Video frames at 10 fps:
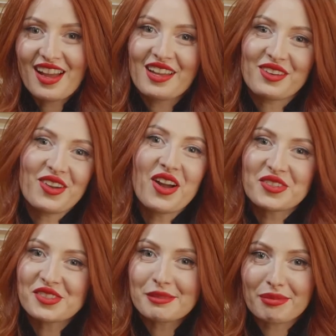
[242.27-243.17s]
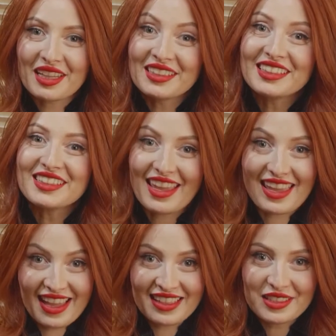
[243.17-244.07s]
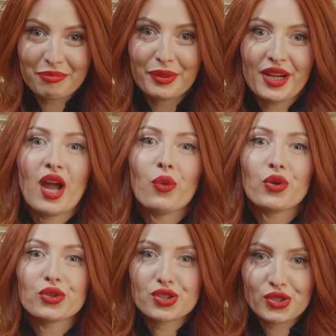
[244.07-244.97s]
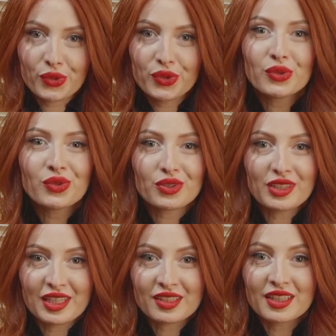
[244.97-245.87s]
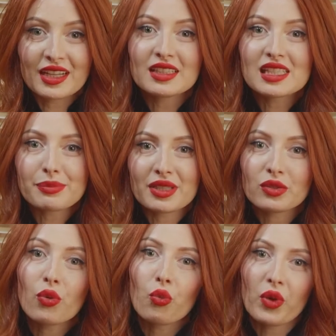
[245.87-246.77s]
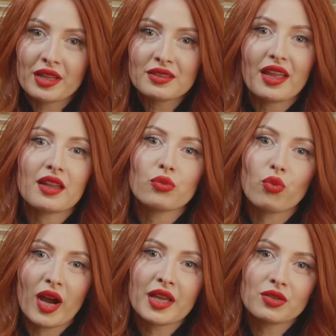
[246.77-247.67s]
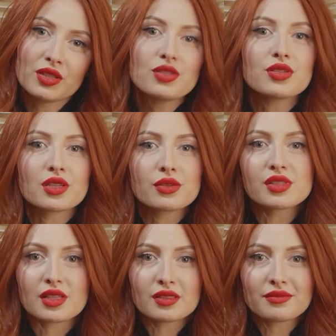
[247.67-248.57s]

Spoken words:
I don't know how to explain it yet, but I will show you later and explain when and why you need to use it.